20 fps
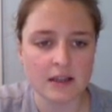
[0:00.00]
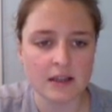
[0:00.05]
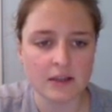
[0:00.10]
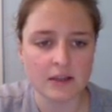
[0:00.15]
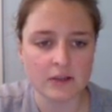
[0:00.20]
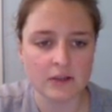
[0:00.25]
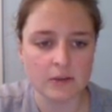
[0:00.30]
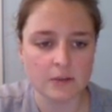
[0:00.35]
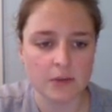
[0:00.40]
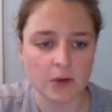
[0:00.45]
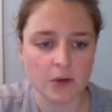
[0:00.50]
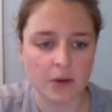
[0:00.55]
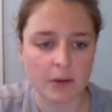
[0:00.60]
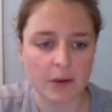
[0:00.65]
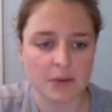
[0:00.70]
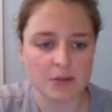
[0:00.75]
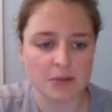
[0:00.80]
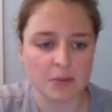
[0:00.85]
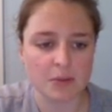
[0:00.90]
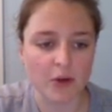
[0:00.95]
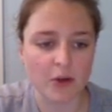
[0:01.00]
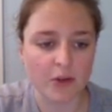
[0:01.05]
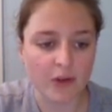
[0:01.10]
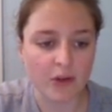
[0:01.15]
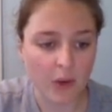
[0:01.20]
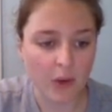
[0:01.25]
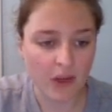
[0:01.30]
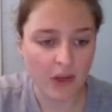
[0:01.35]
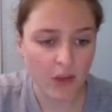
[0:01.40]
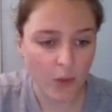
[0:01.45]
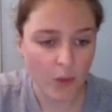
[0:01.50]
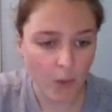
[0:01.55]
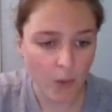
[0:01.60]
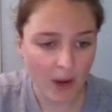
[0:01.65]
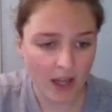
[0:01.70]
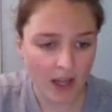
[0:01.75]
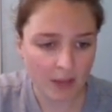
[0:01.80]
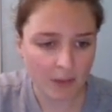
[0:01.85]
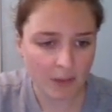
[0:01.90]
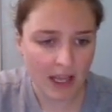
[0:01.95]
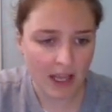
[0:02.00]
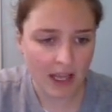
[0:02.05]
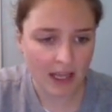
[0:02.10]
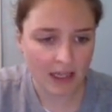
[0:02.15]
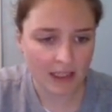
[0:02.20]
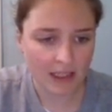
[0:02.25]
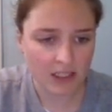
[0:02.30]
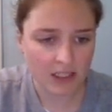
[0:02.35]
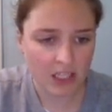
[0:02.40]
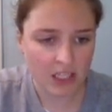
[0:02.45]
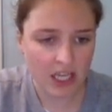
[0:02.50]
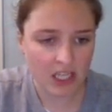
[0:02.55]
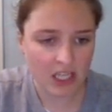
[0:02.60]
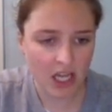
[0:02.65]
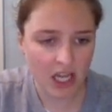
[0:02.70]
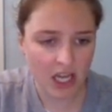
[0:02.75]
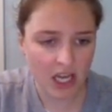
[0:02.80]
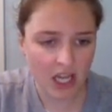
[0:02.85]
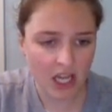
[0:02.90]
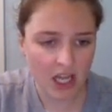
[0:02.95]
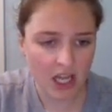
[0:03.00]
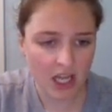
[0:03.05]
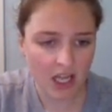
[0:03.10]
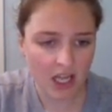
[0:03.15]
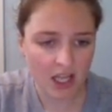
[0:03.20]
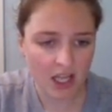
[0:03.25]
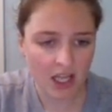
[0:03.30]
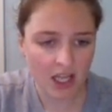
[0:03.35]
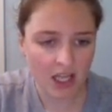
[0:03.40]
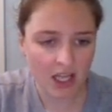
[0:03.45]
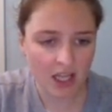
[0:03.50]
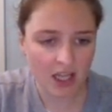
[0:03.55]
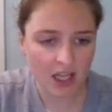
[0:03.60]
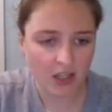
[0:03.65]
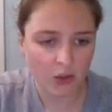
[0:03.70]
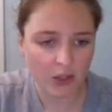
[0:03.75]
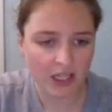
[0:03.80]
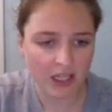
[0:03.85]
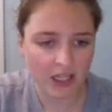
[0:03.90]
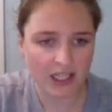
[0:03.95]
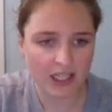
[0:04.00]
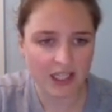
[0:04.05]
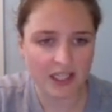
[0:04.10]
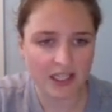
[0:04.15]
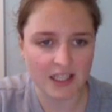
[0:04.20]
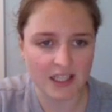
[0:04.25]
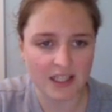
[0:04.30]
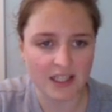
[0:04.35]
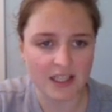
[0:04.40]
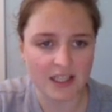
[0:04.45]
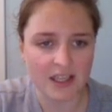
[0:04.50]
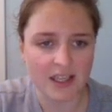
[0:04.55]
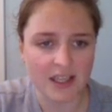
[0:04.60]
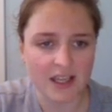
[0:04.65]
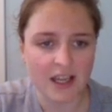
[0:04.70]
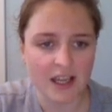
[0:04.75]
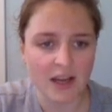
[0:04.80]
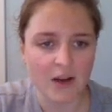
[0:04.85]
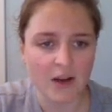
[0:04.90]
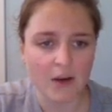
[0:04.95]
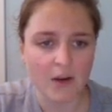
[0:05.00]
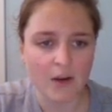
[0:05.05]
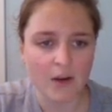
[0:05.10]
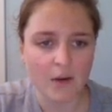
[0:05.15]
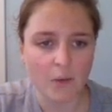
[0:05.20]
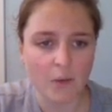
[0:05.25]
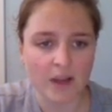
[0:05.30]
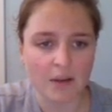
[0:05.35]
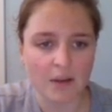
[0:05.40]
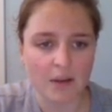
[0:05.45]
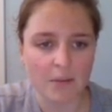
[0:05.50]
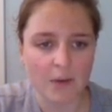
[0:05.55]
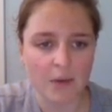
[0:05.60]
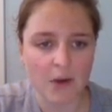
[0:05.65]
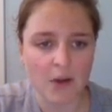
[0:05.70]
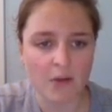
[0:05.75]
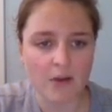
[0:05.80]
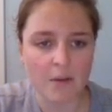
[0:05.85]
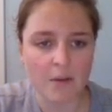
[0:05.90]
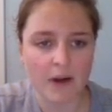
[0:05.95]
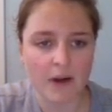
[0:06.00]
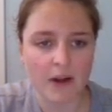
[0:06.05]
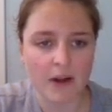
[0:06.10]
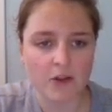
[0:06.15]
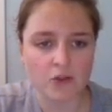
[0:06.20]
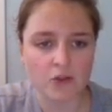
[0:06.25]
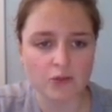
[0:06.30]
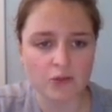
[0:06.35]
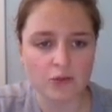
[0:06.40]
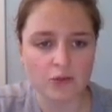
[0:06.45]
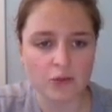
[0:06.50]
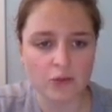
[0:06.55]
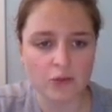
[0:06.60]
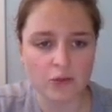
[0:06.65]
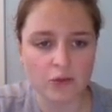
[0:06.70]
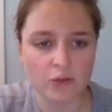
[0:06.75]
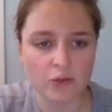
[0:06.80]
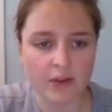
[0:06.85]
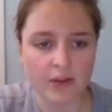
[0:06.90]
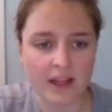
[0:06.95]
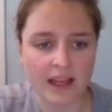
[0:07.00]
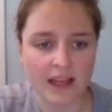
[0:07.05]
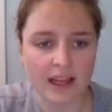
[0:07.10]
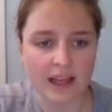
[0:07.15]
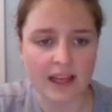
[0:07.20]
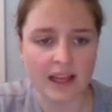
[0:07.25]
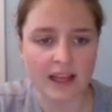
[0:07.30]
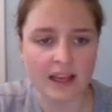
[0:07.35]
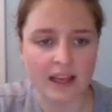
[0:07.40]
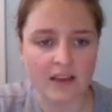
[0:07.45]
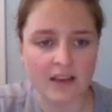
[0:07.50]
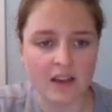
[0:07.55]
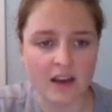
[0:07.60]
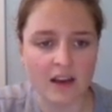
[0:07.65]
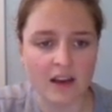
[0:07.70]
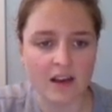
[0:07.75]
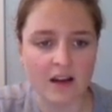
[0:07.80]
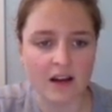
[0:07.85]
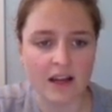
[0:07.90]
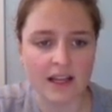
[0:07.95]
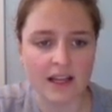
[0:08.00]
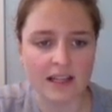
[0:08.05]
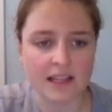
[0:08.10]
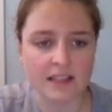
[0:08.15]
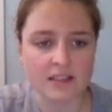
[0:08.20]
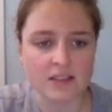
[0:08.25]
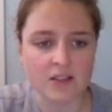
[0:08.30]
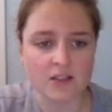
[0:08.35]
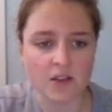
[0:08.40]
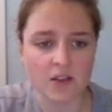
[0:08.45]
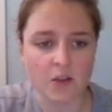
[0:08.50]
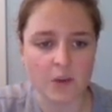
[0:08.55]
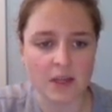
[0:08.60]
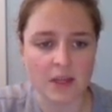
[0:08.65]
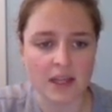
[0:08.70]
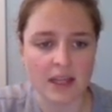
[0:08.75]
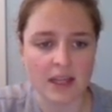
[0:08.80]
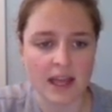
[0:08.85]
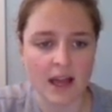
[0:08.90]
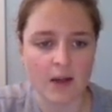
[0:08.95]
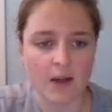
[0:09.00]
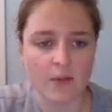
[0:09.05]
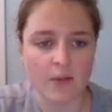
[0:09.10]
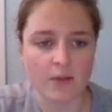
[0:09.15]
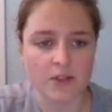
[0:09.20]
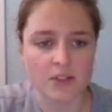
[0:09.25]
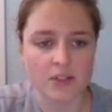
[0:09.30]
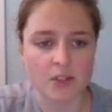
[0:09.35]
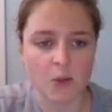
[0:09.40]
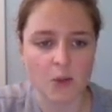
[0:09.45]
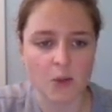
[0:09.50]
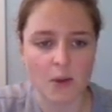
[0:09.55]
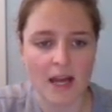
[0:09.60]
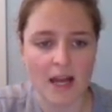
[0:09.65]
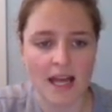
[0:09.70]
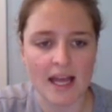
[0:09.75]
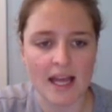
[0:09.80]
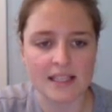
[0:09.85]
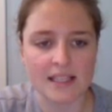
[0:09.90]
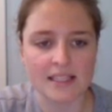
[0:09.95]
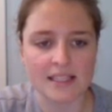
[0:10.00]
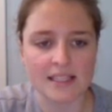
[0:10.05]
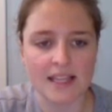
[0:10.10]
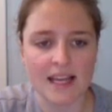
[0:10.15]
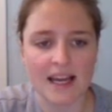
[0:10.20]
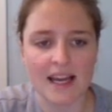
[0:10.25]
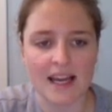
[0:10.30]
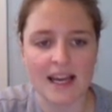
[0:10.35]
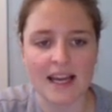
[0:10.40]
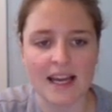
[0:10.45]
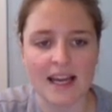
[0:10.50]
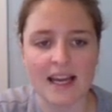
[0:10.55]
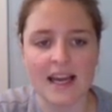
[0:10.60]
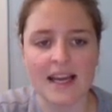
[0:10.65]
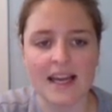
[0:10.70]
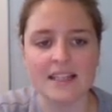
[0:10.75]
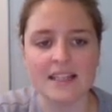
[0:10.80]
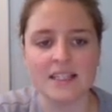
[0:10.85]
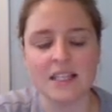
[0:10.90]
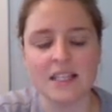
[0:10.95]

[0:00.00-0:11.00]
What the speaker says: Oh, not going to be able to prove it with a red pen. Change colour. Green. We can prove it by drawing in the lines so that we can count the squares, and